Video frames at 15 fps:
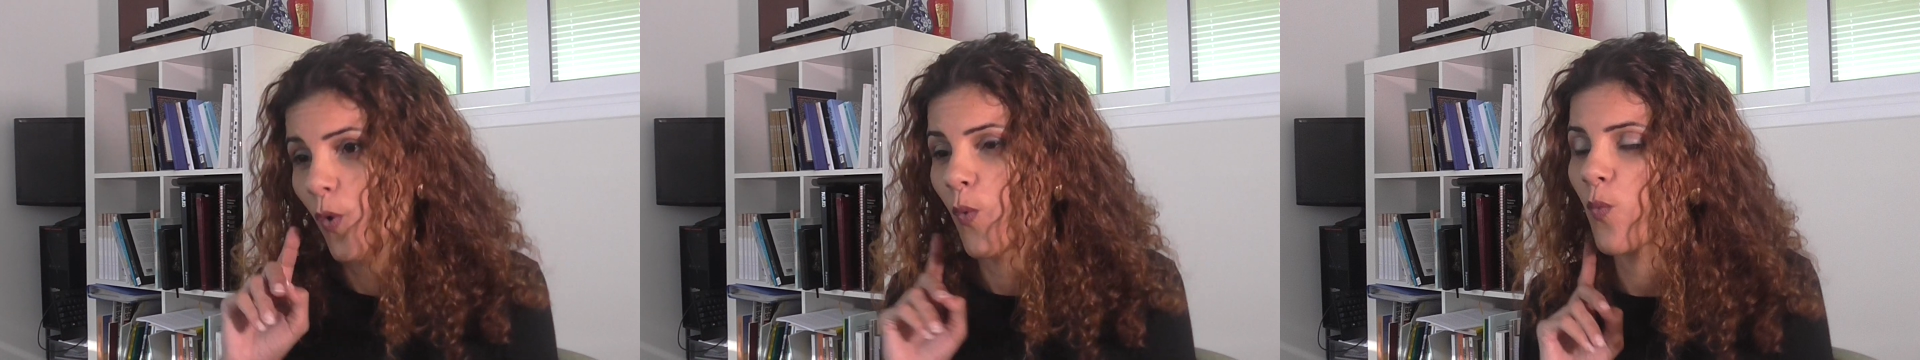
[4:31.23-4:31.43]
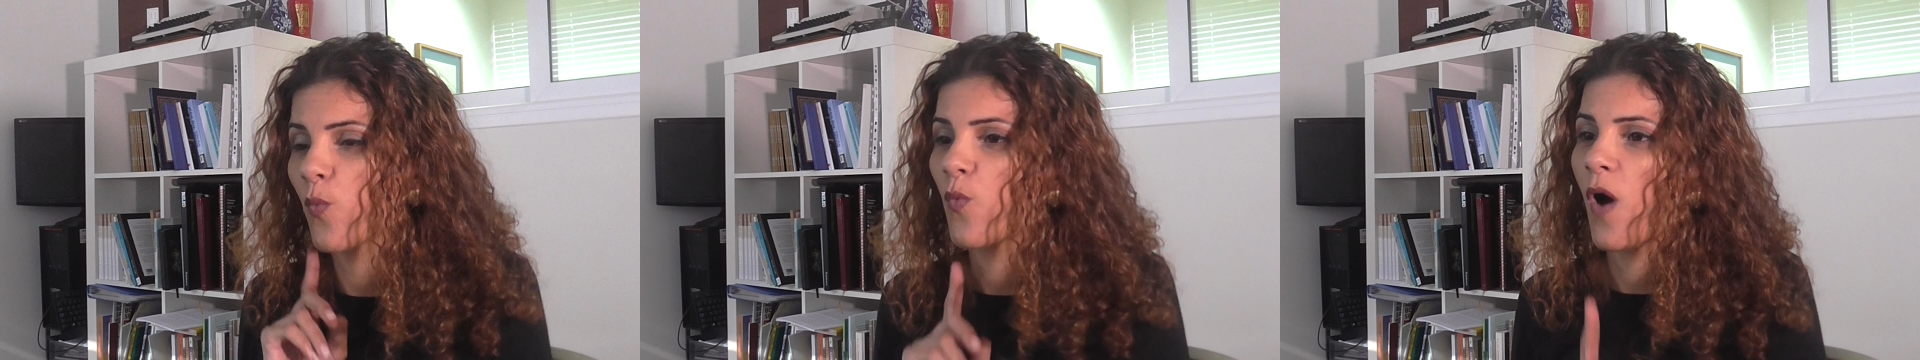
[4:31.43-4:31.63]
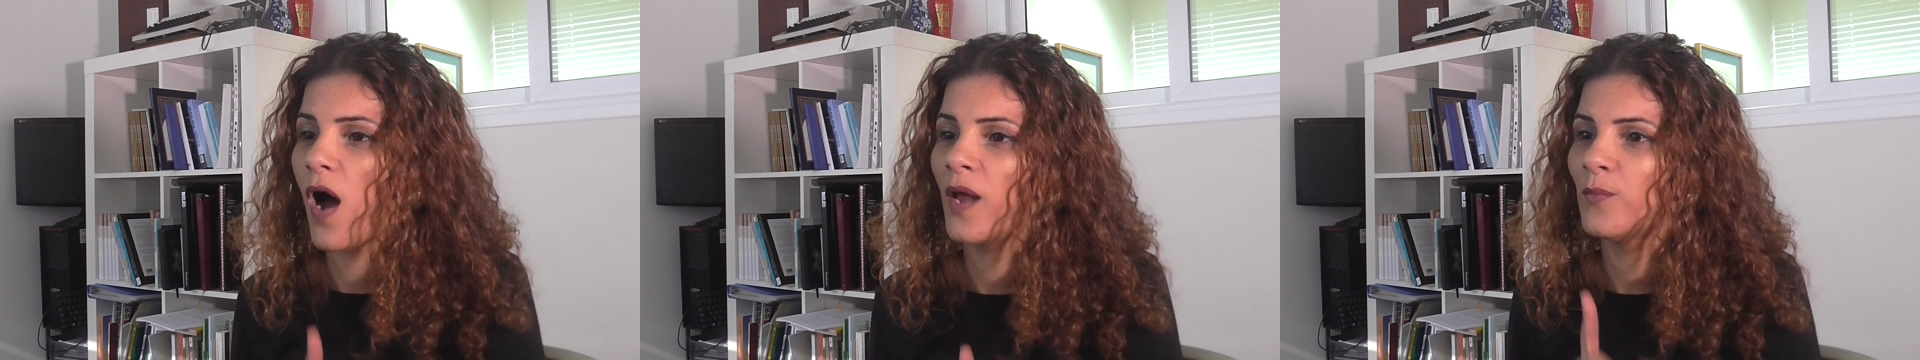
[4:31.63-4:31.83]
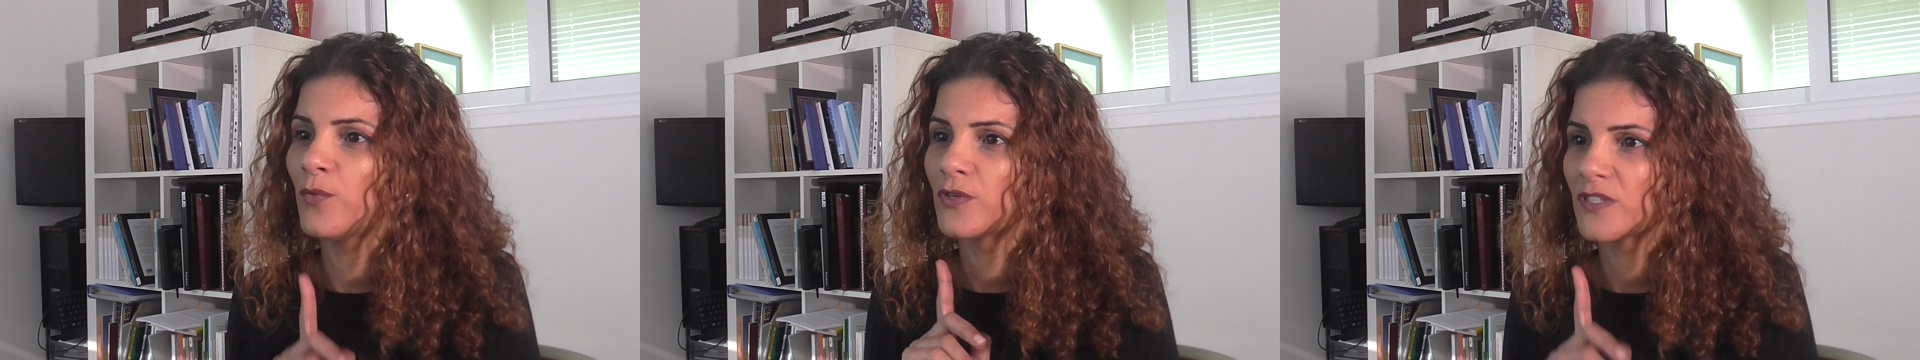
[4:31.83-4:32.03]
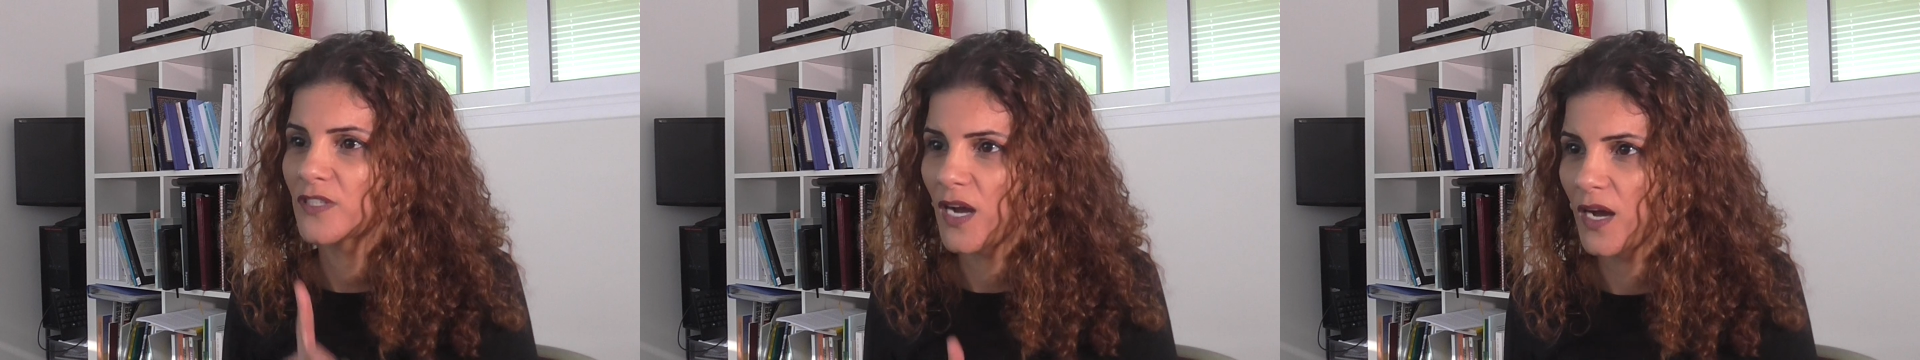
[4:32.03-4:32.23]
one
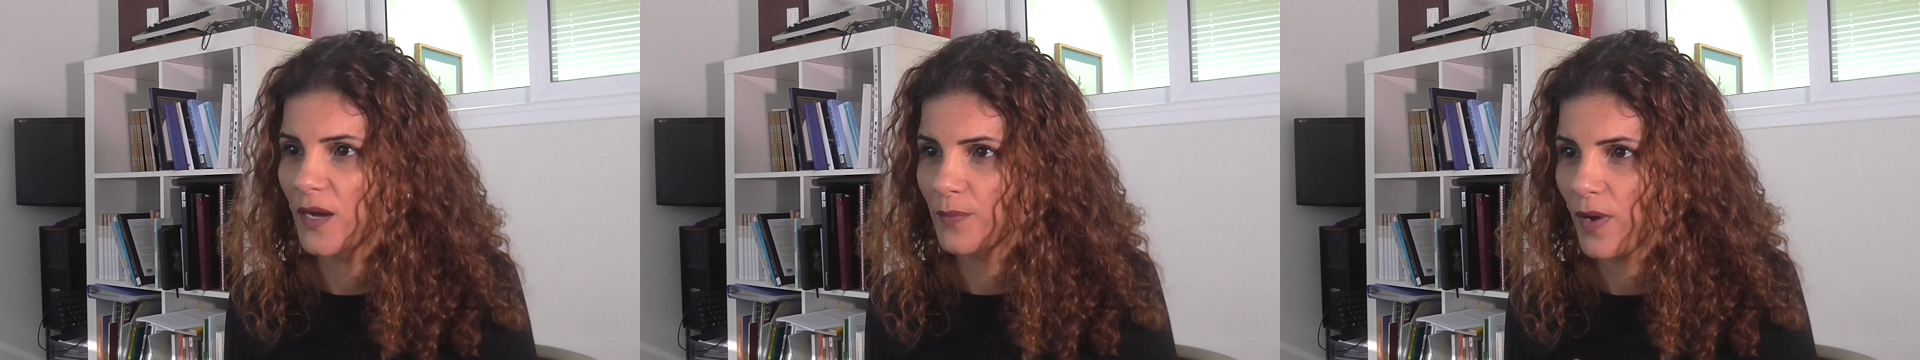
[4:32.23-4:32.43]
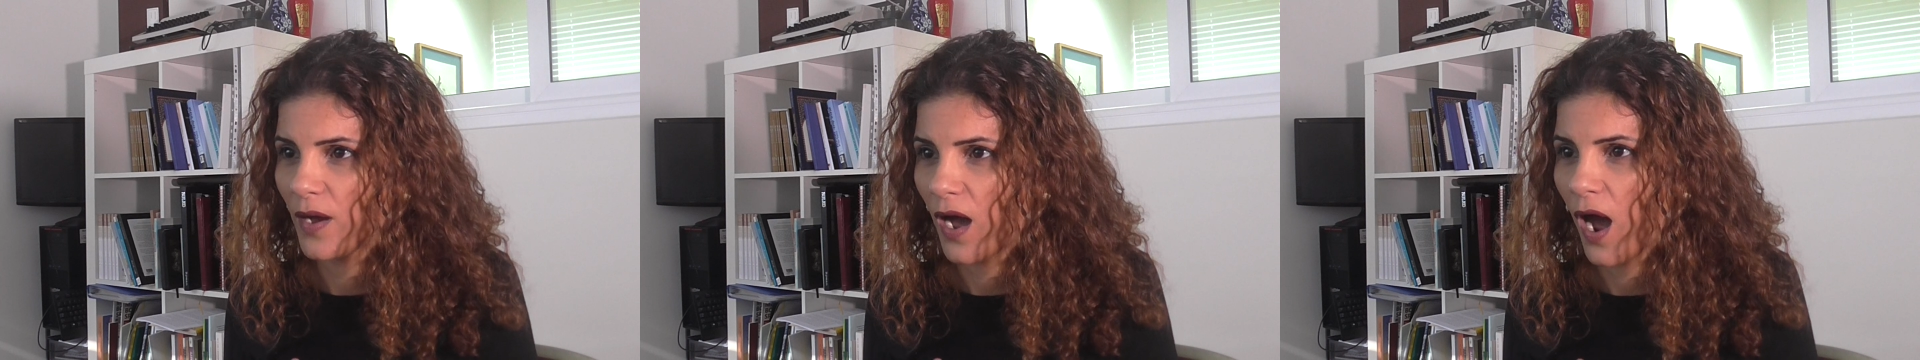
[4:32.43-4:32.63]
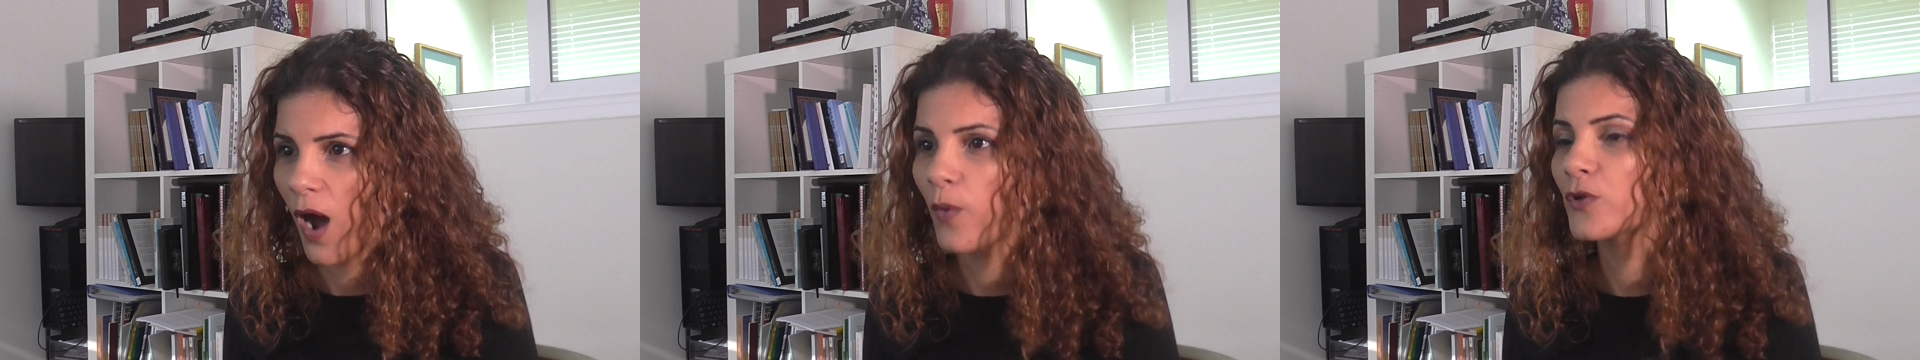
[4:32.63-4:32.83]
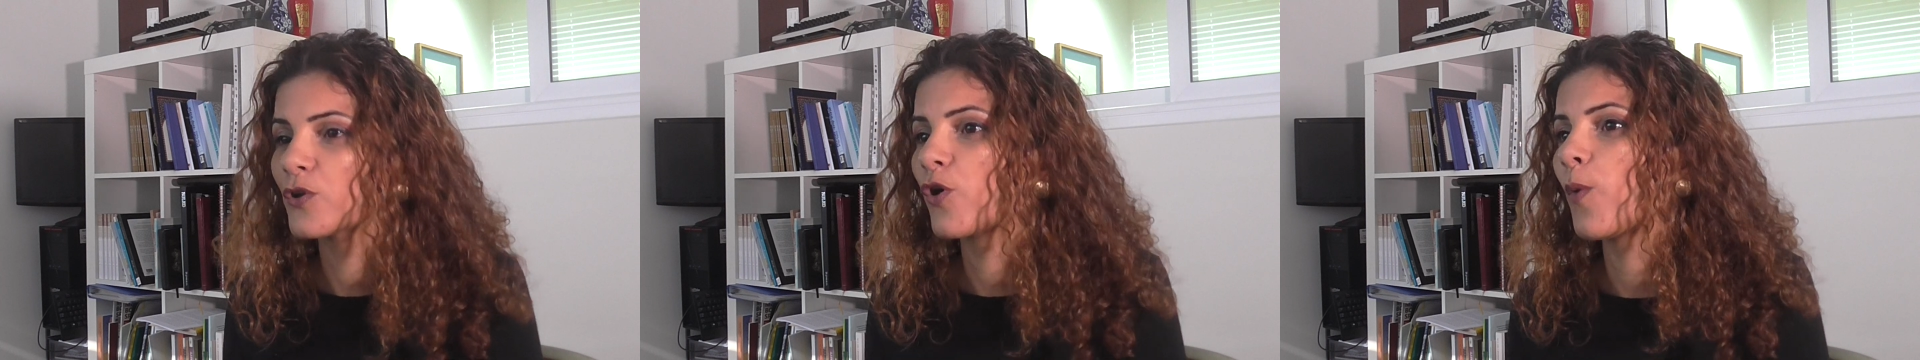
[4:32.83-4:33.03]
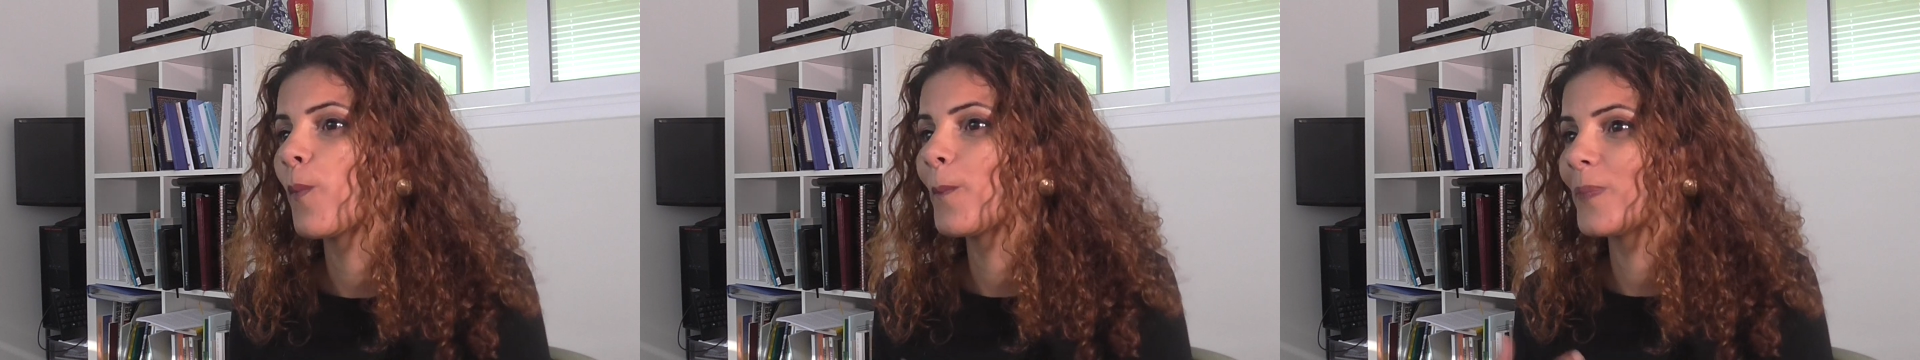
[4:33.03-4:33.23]
more time I will
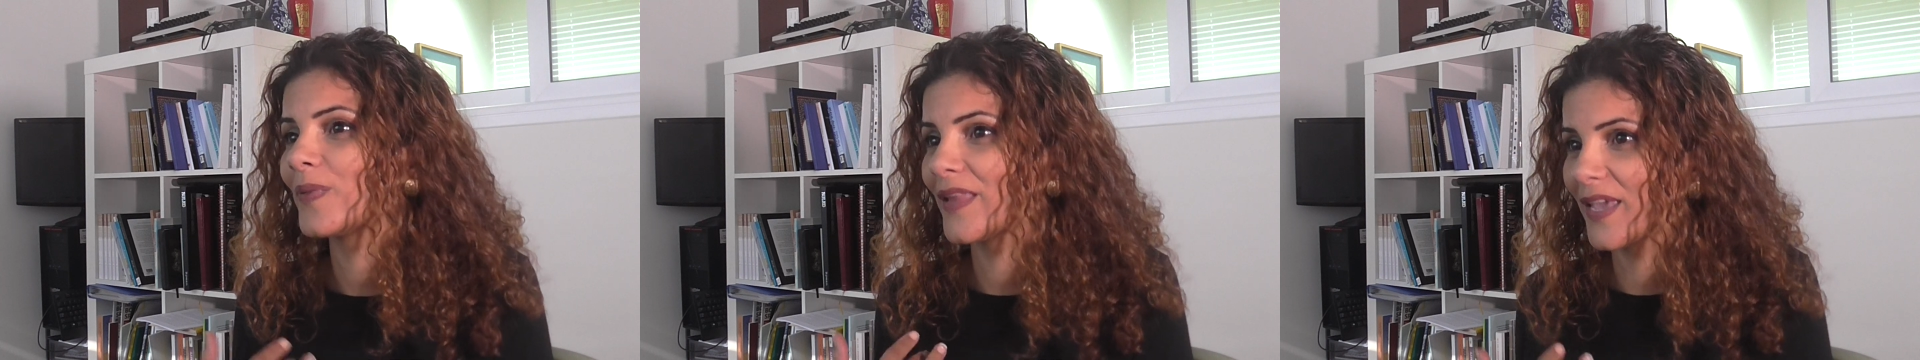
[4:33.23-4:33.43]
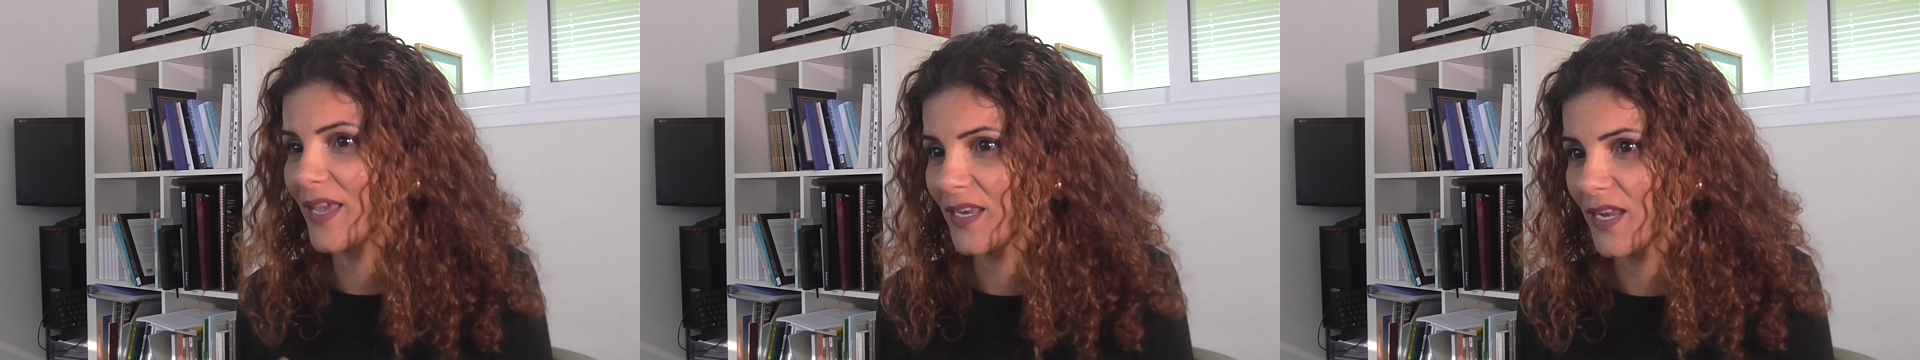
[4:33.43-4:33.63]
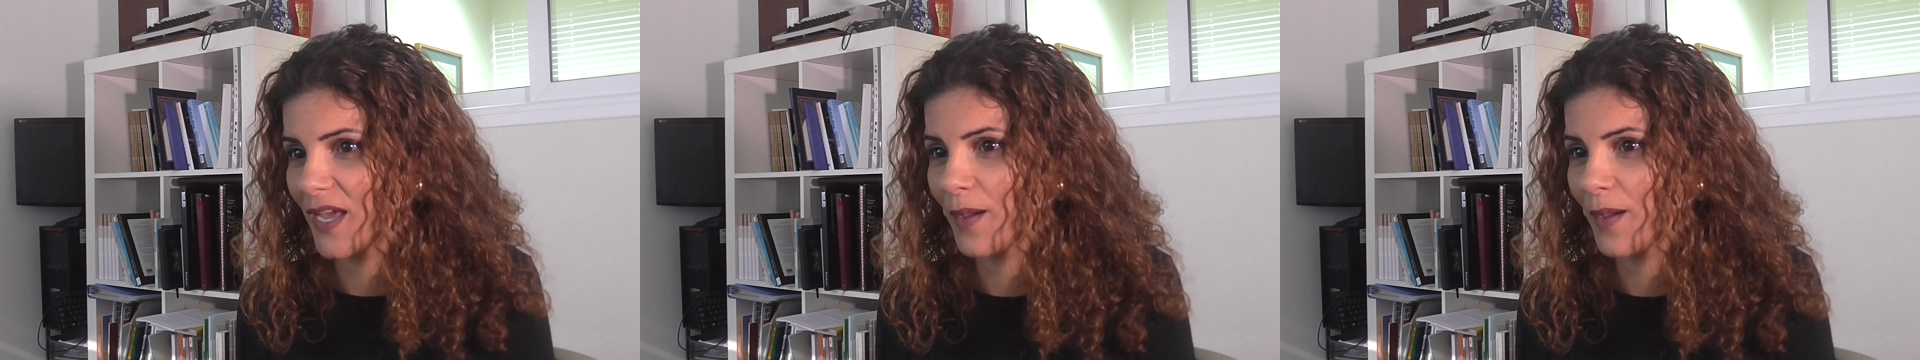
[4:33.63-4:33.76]
complain